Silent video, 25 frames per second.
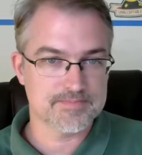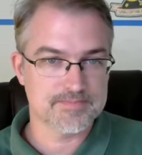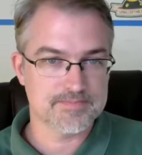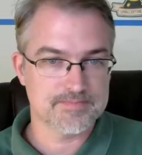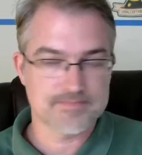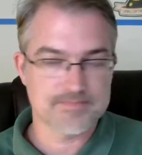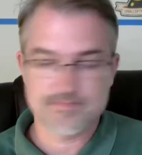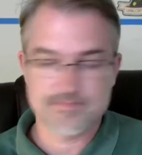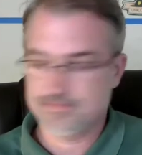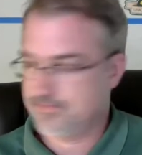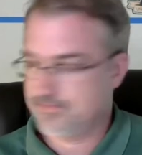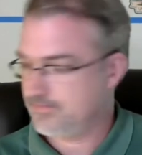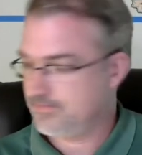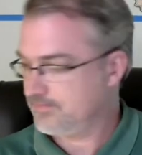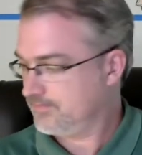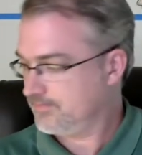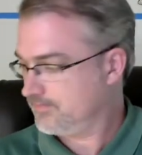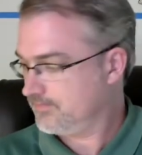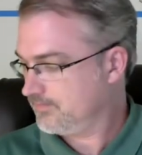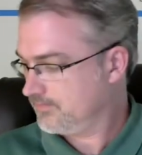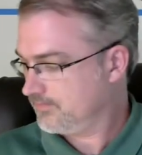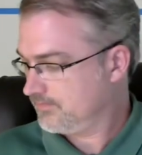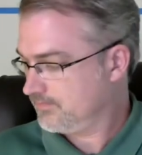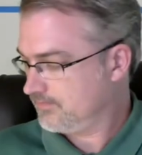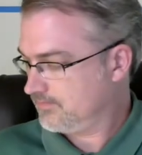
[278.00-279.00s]

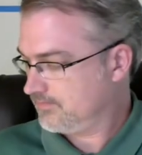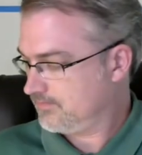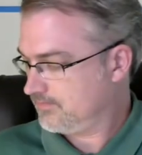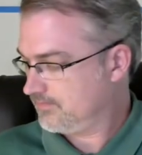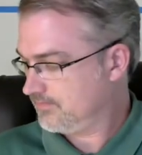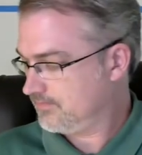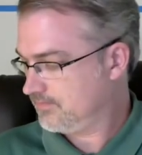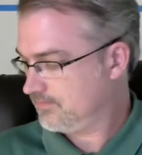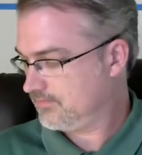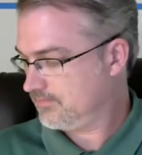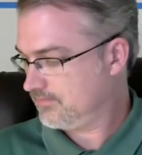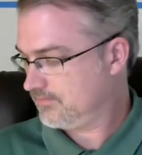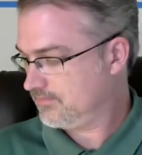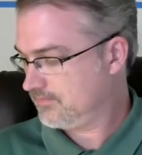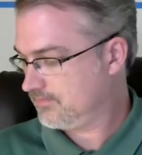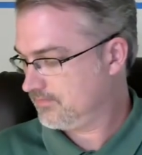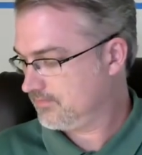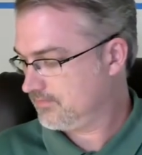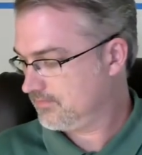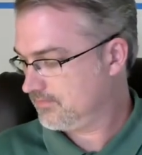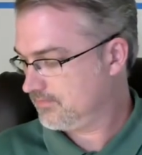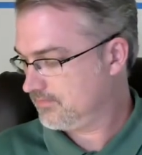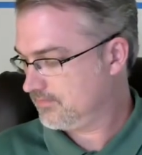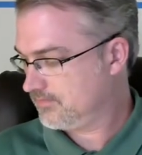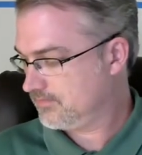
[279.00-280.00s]

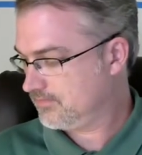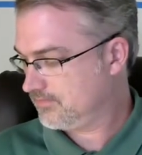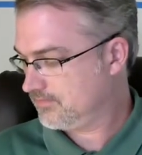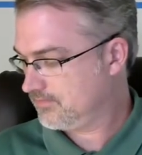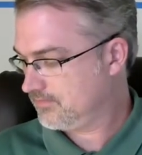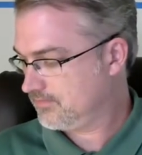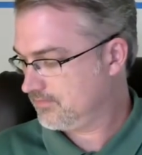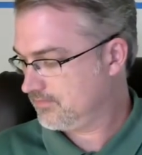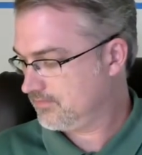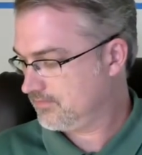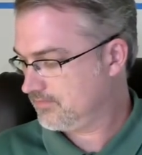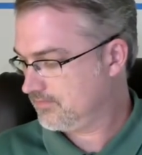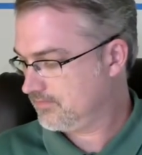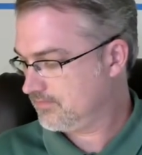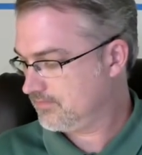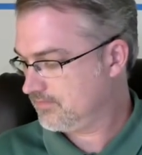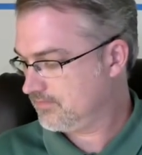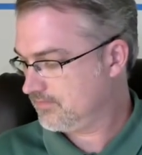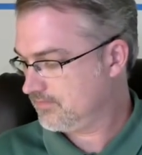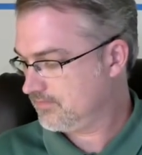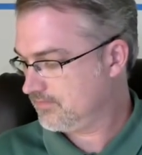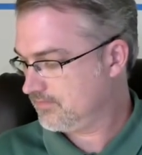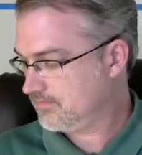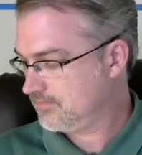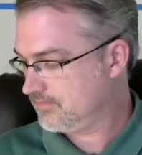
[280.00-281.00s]

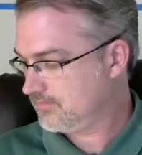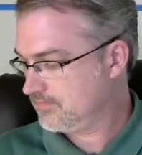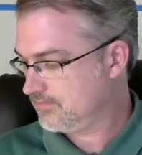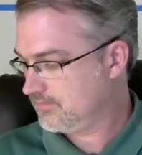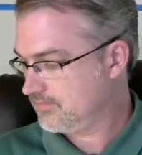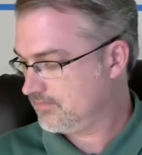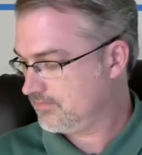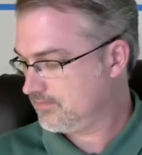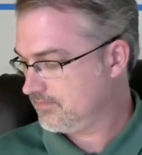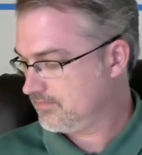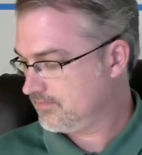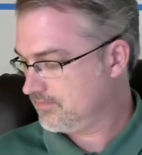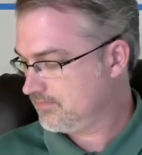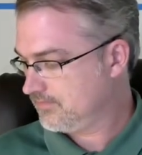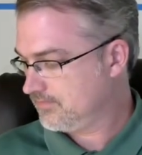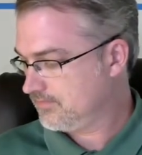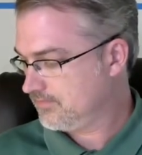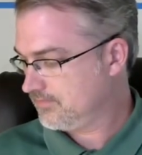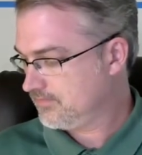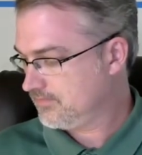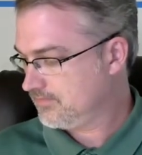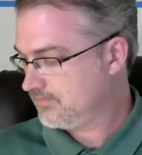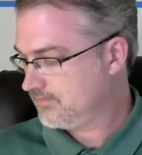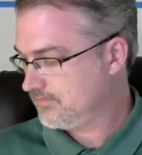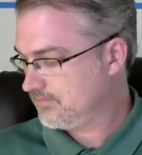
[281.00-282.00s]

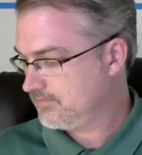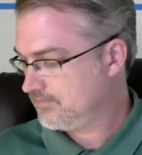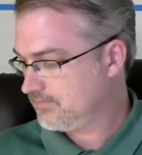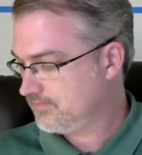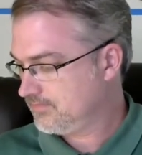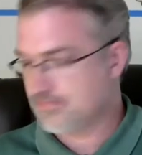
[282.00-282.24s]
(silence)